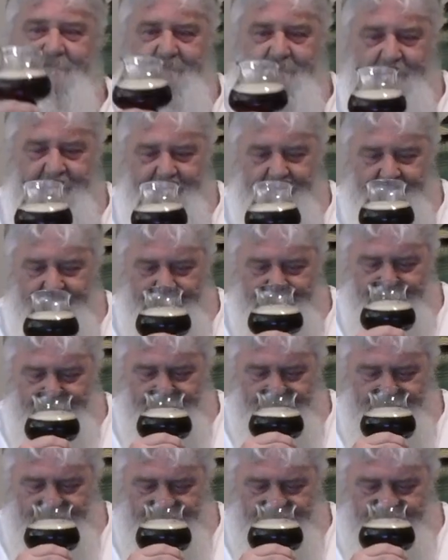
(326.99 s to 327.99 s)

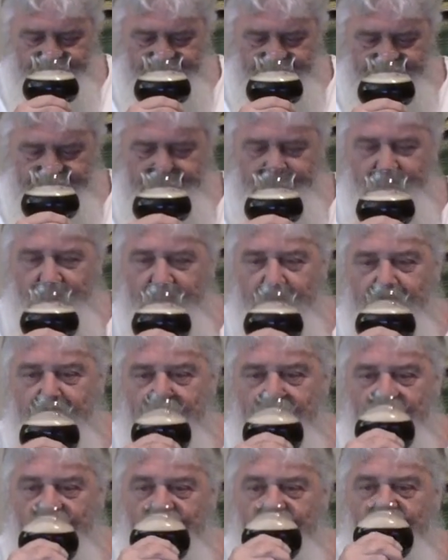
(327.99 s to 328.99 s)

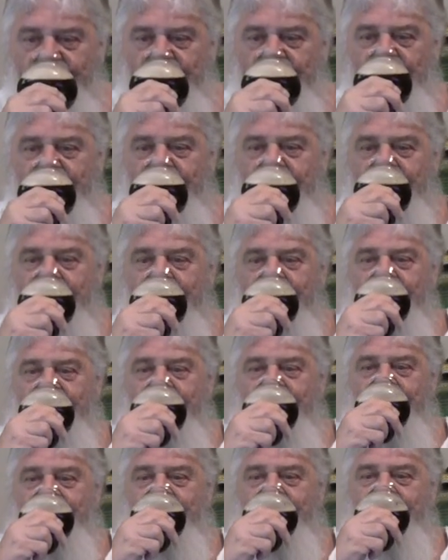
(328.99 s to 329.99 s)

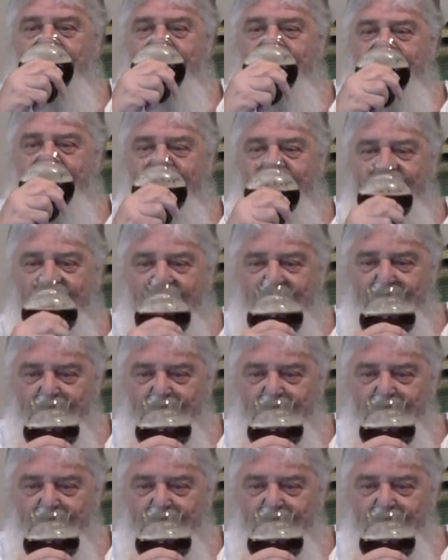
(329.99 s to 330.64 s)
[no speech]